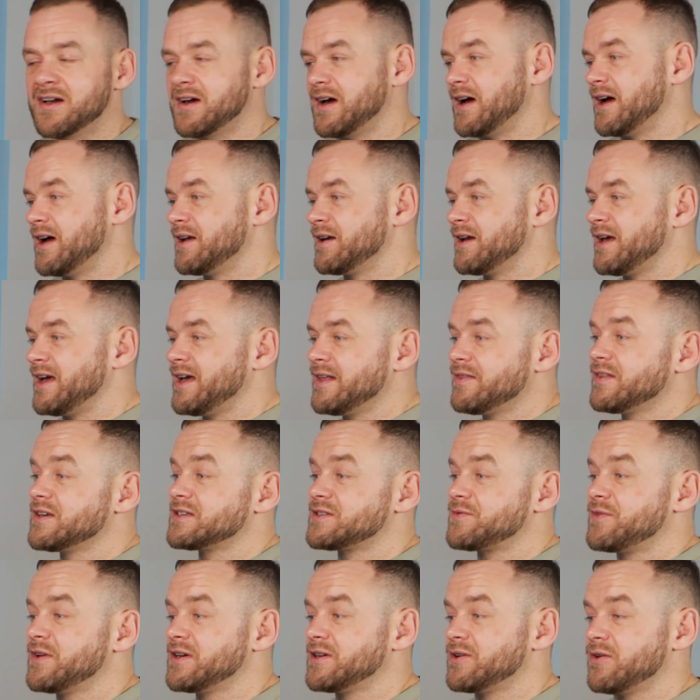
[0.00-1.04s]
And in
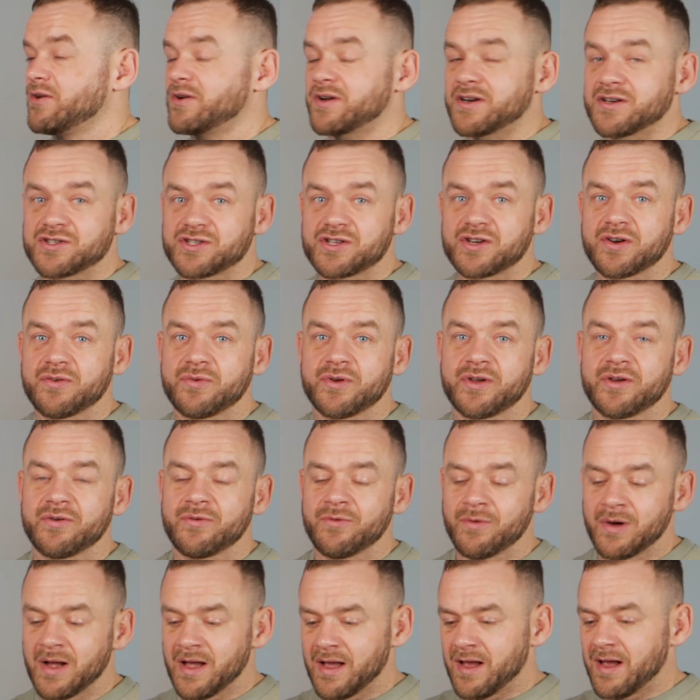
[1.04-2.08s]
this video, I'm going to show
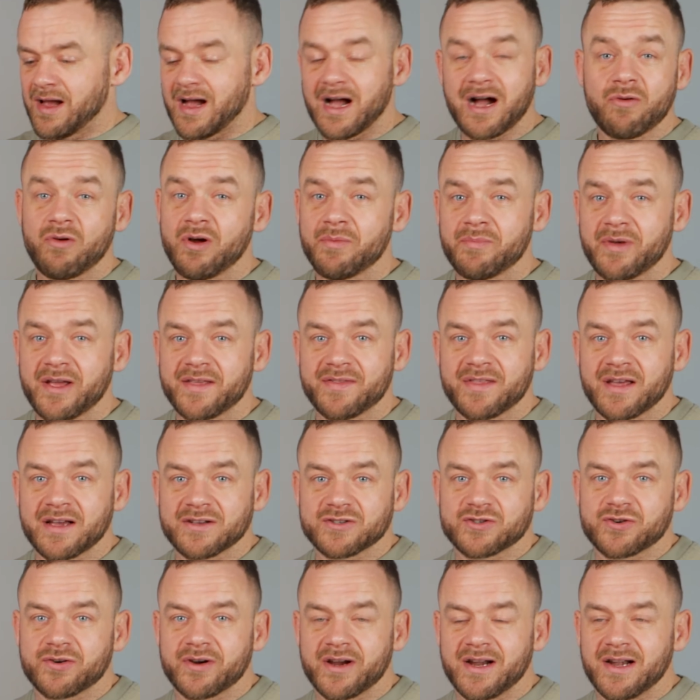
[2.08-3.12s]
you how I made
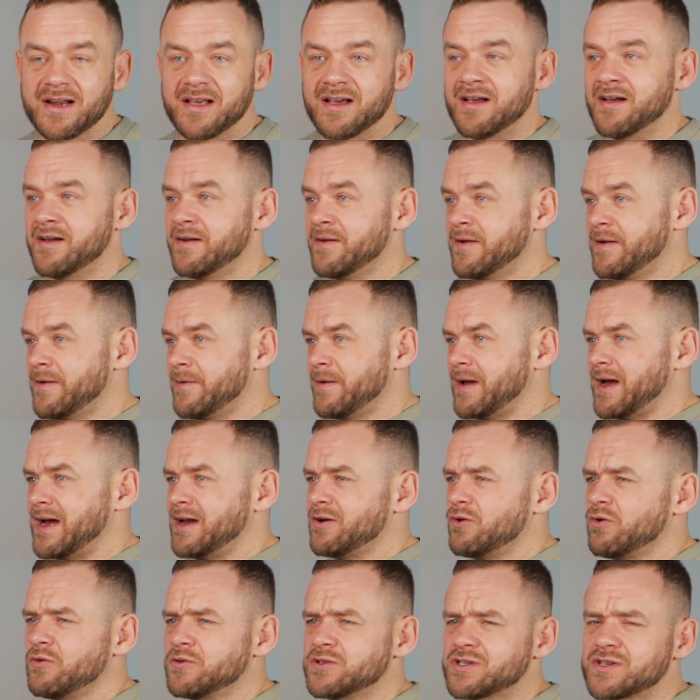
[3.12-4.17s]
that trailer
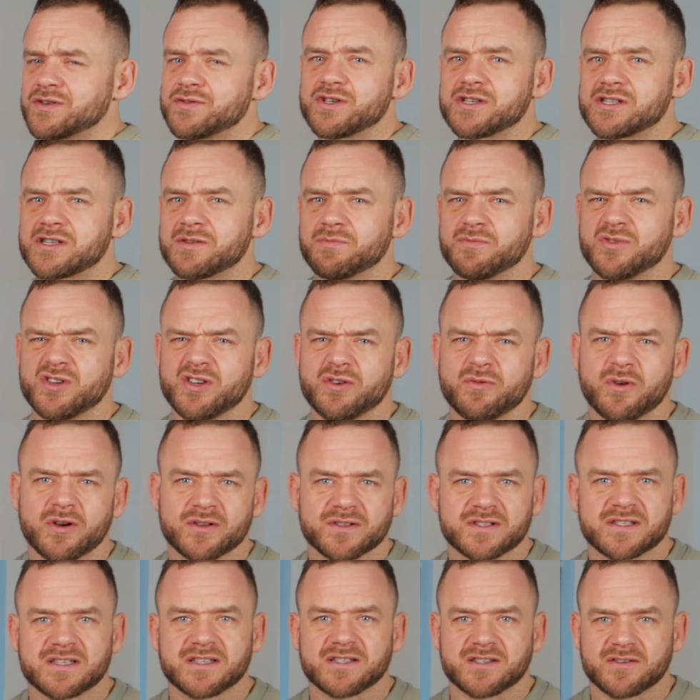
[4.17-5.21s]
and also just some
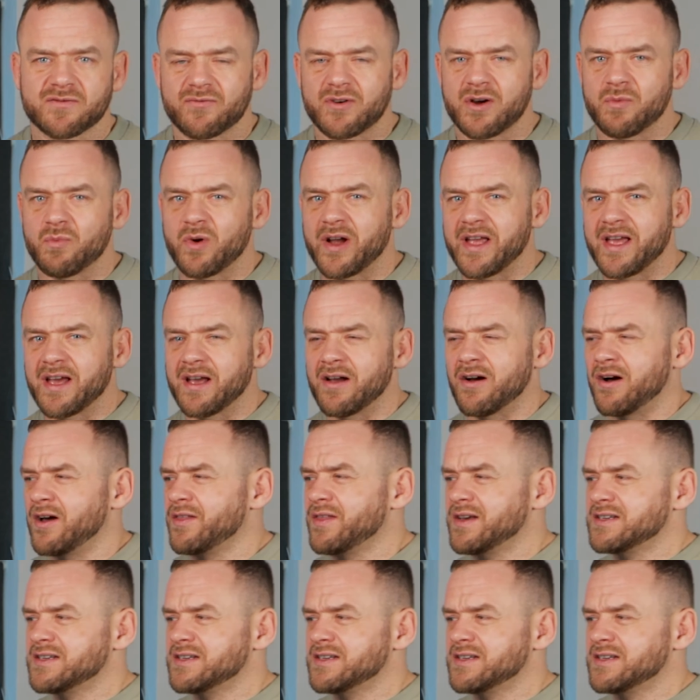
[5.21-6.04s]
nuances of Runway AI.